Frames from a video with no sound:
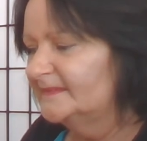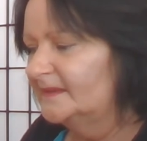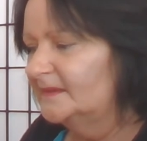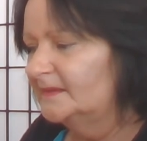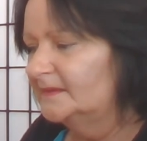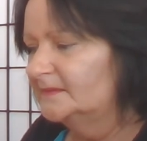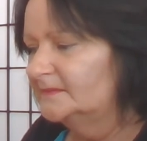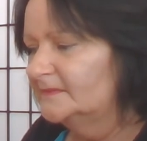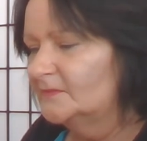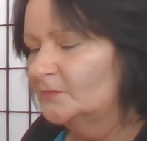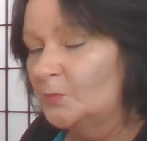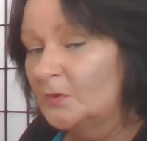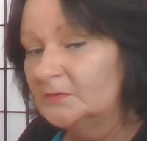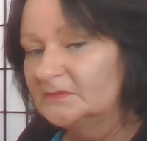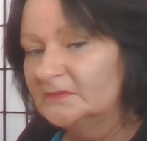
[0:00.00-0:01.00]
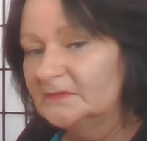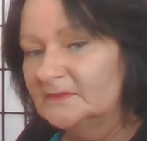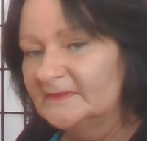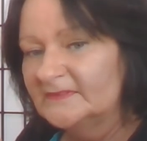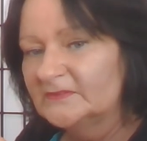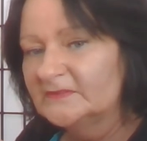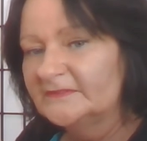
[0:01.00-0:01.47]
and the
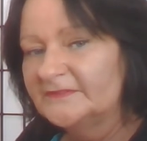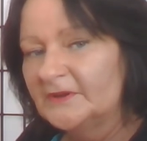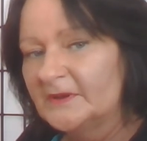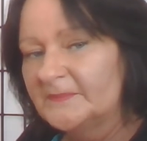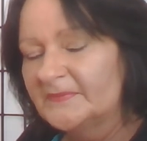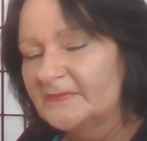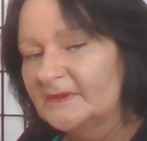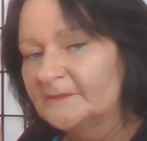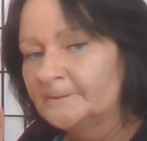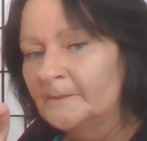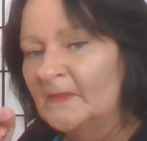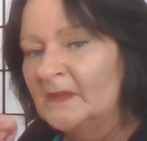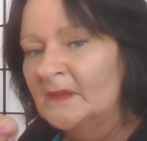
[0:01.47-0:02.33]
wands sort of type thing.